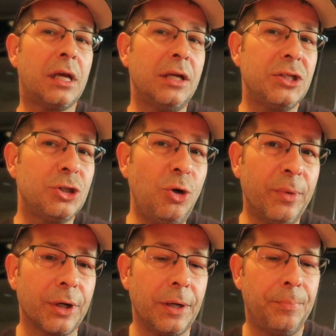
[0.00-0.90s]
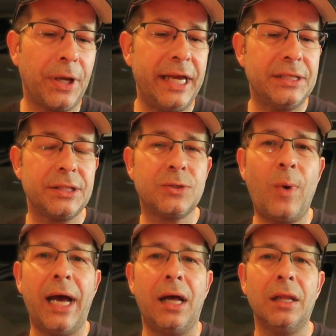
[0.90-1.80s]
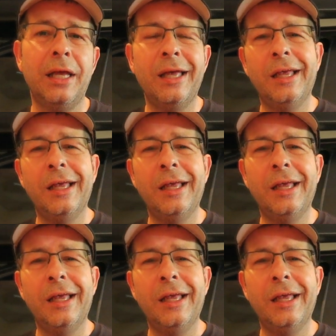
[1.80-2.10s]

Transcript: consumer complaints as well.